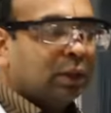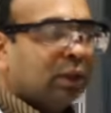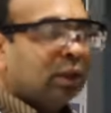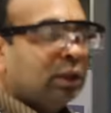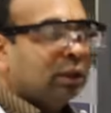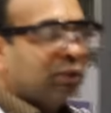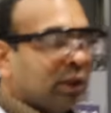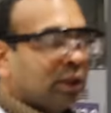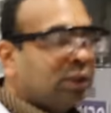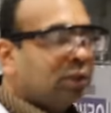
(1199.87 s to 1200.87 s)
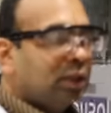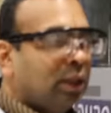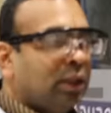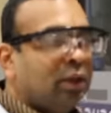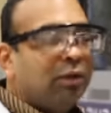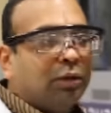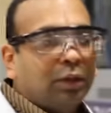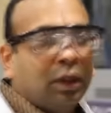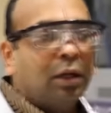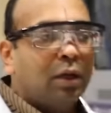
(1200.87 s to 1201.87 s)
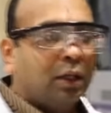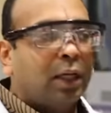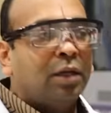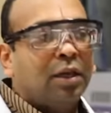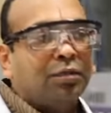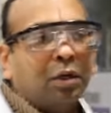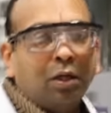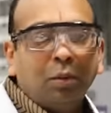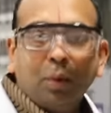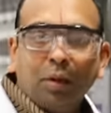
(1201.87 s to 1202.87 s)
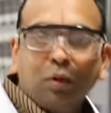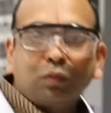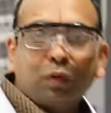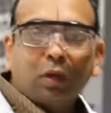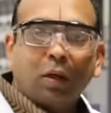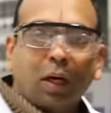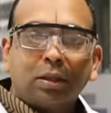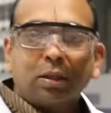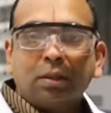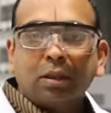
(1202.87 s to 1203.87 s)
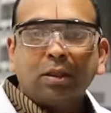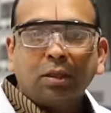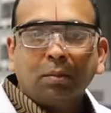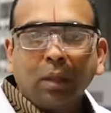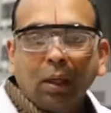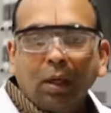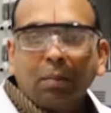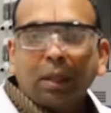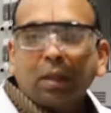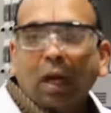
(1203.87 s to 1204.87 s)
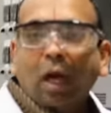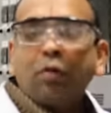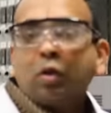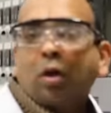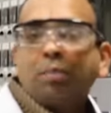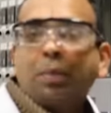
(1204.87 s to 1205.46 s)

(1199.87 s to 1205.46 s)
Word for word: the learnings we are doing here, they, they can definitely be used for larger system. But I would not